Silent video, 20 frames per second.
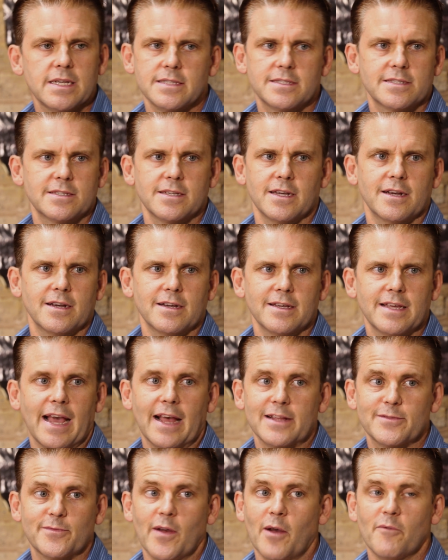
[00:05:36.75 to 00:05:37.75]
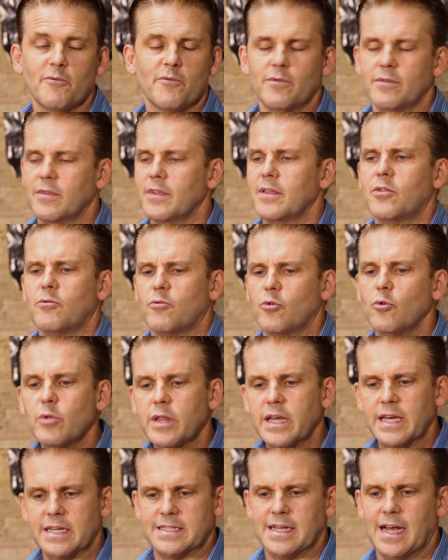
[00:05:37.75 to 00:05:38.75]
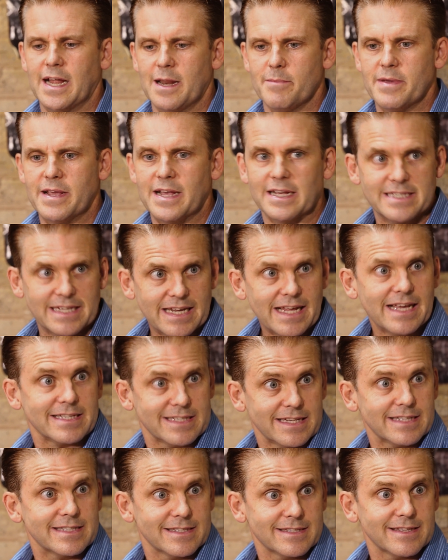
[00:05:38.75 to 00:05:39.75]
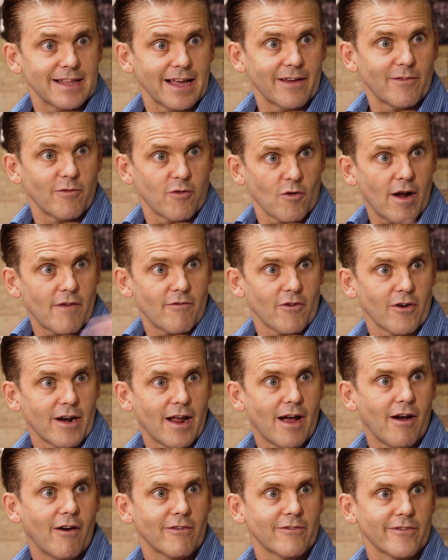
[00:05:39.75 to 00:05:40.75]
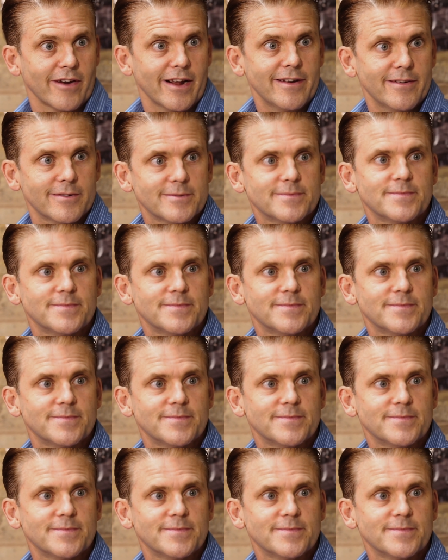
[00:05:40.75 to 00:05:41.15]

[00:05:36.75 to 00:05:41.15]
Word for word: it's uh, yeah, I'm truly excited because it is. It's like forever now, right?